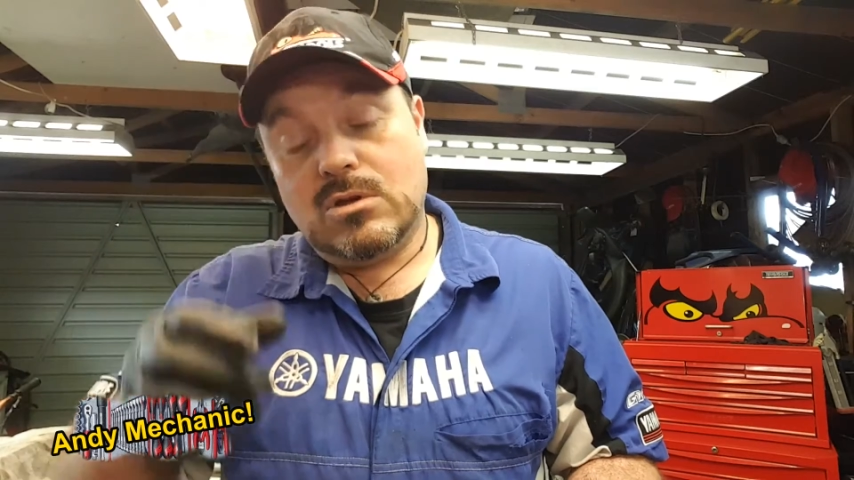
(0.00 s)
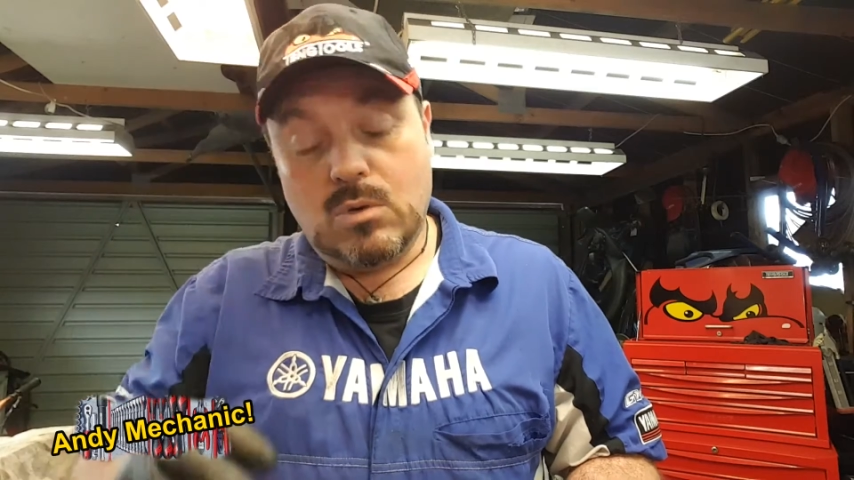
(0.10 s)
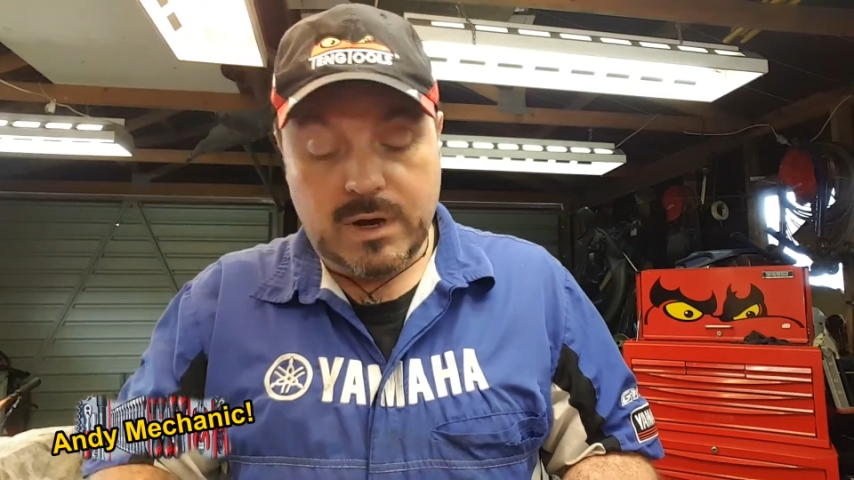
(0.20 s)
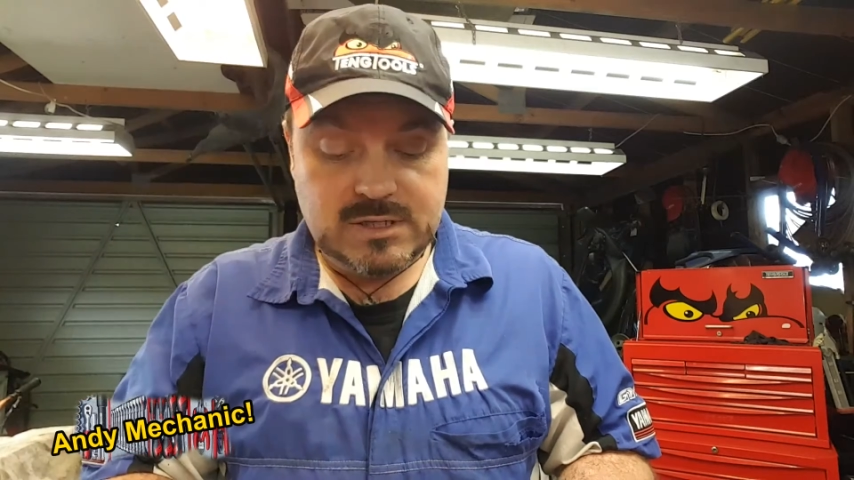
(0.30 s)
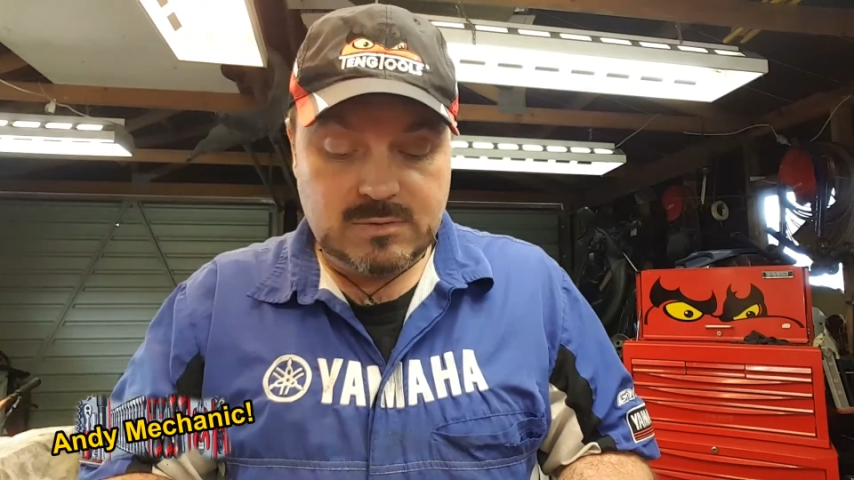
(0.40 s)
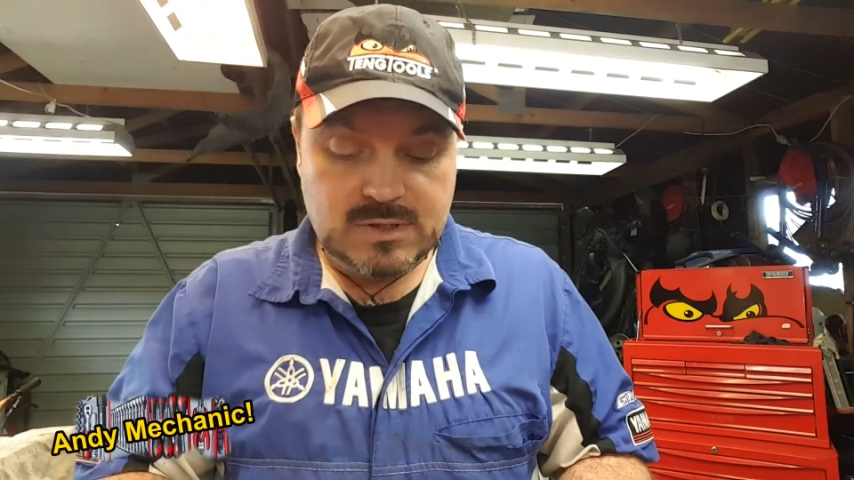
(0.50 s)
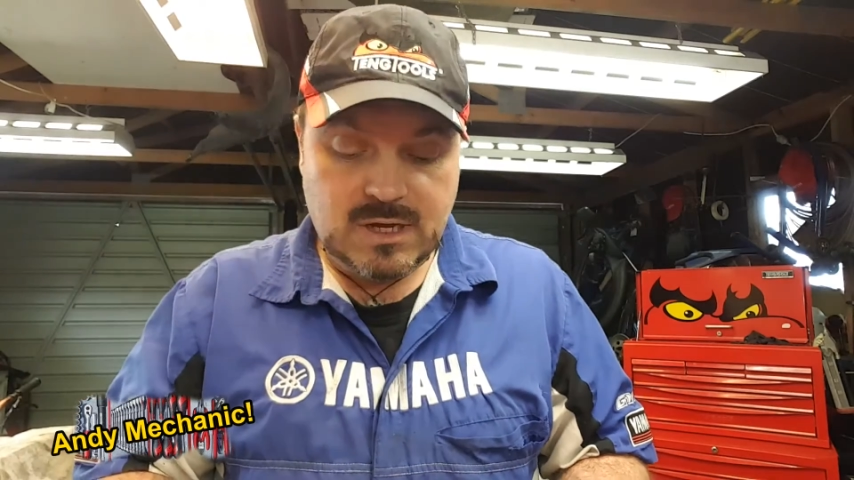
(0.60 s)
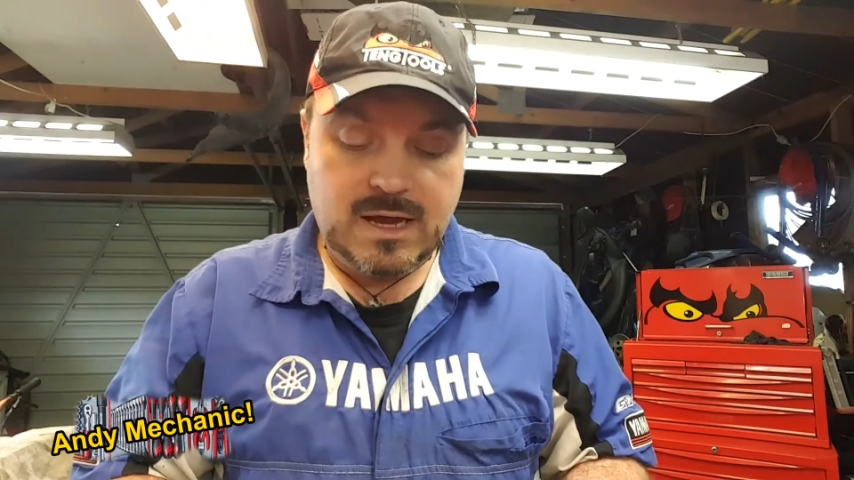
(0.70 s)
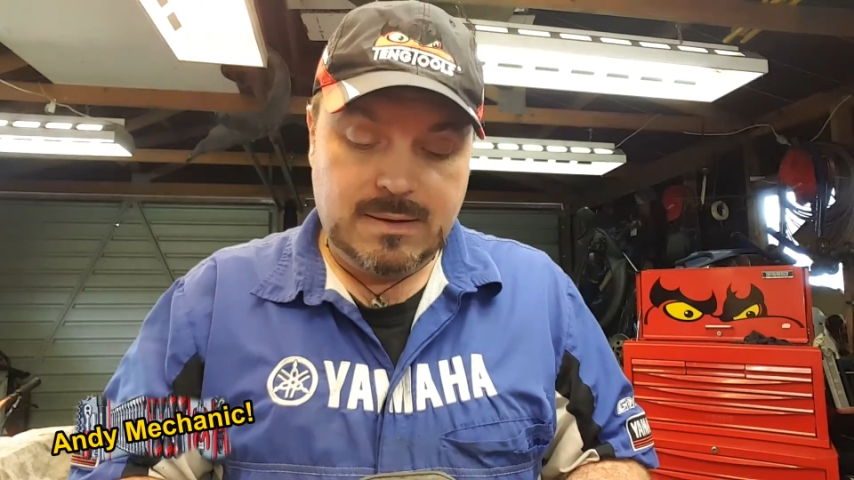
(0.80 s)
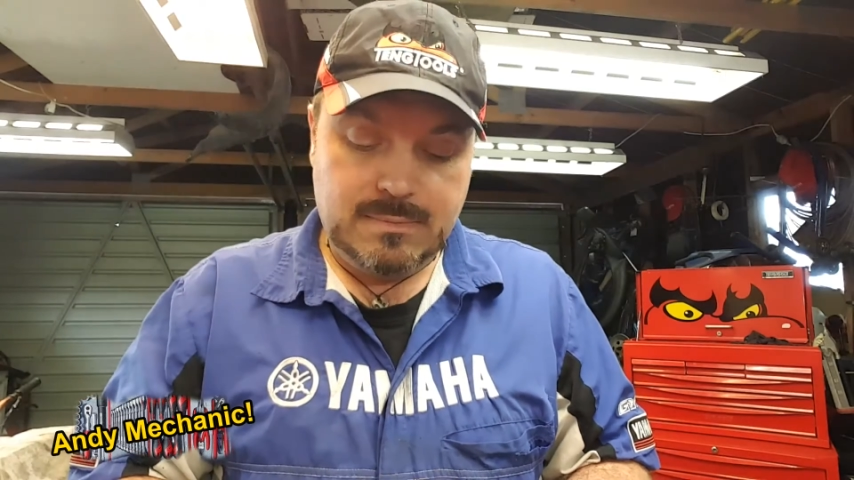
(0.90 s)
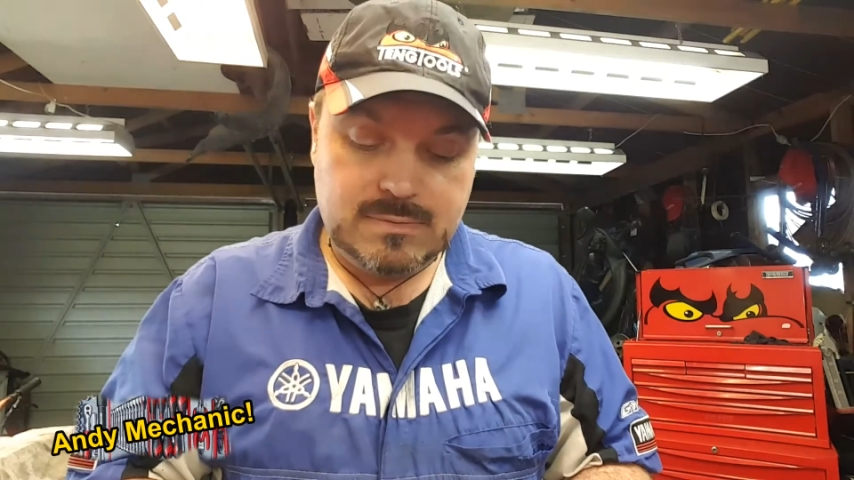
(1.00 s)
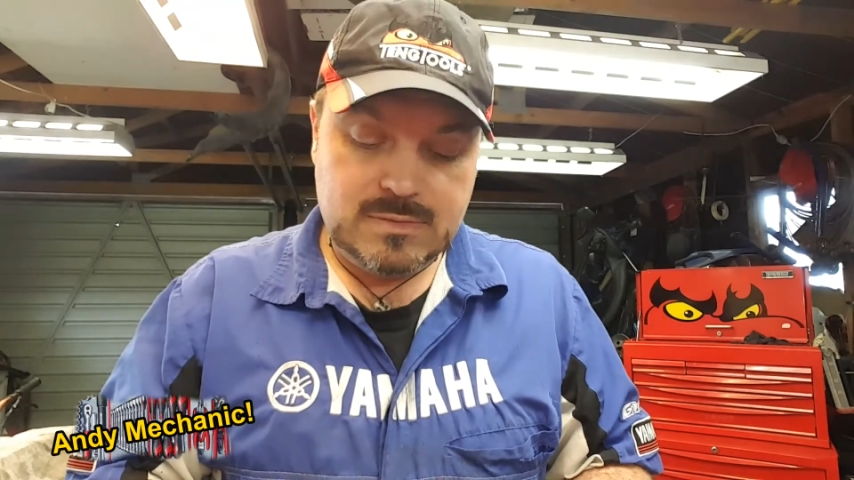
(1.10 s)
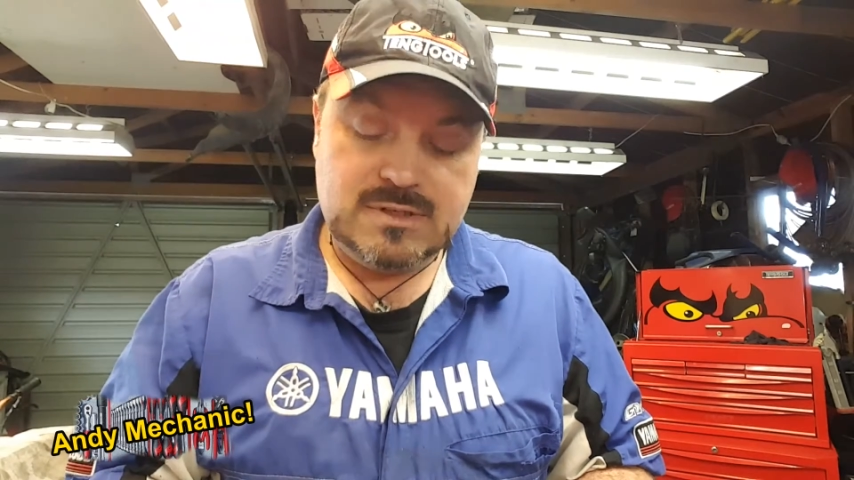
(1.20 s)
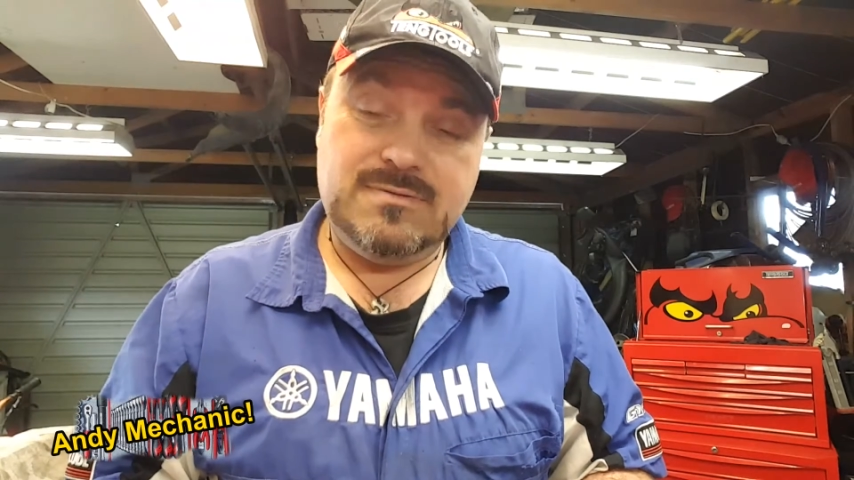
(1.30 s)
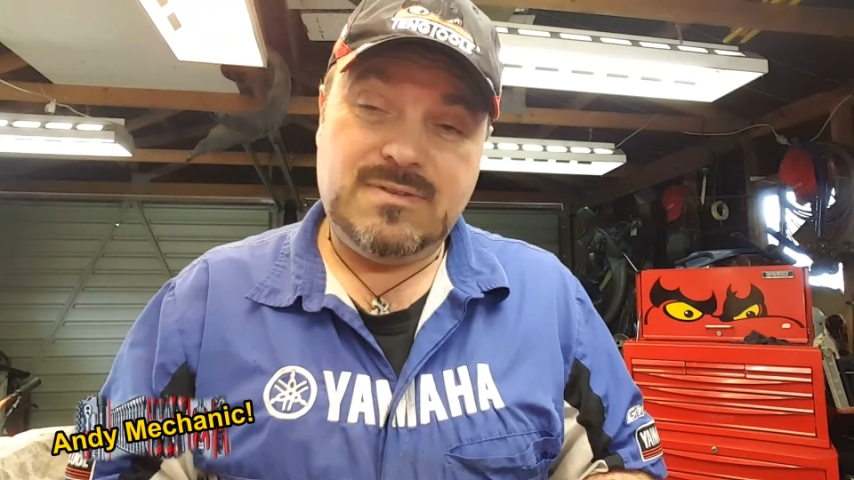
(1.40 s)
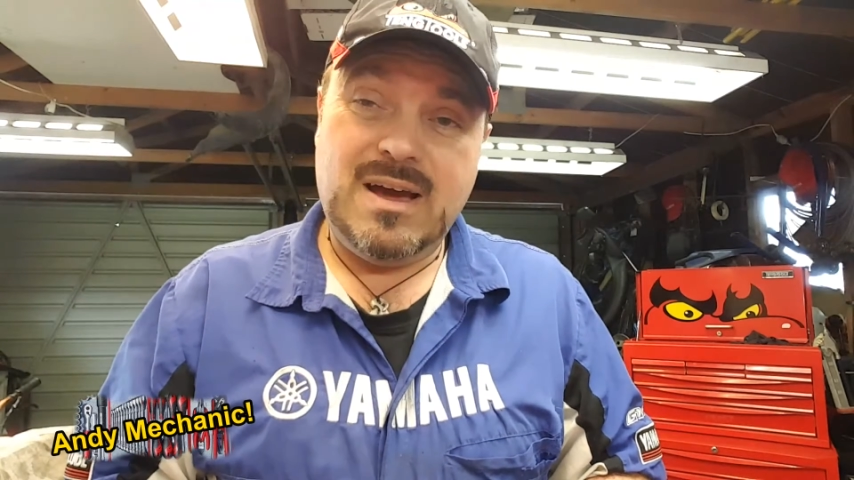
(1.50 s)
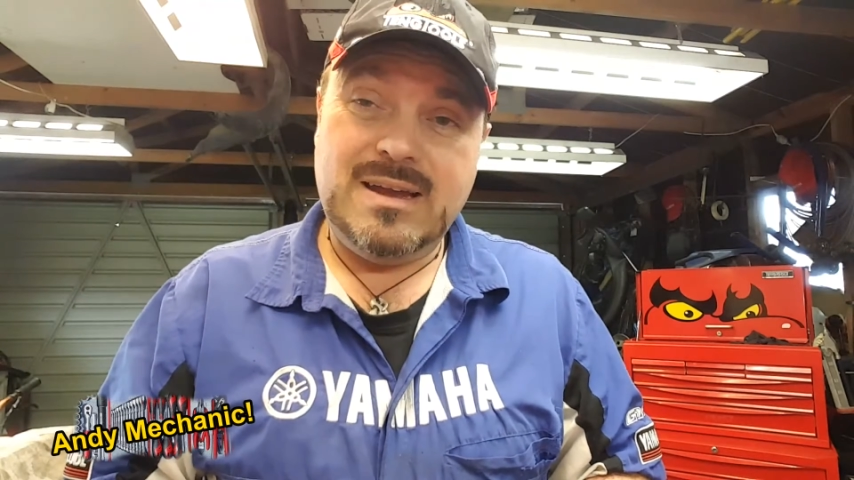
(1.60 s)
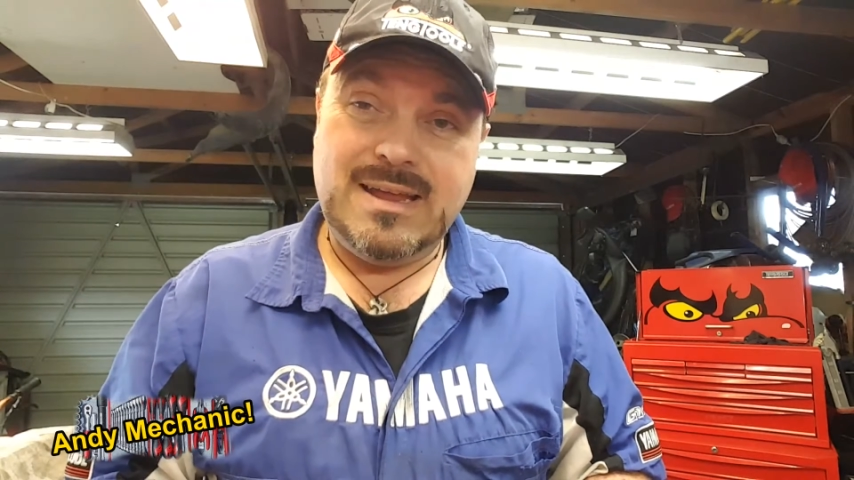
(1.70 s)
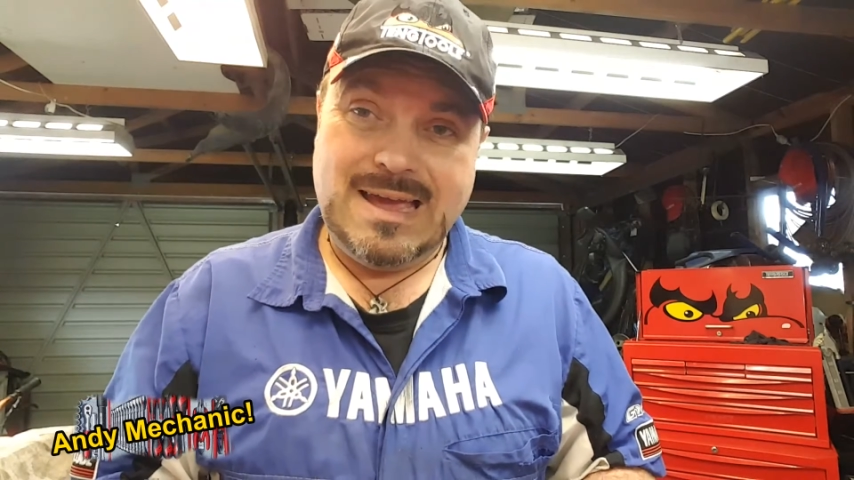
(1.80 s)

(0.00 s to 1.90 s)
quite some time to find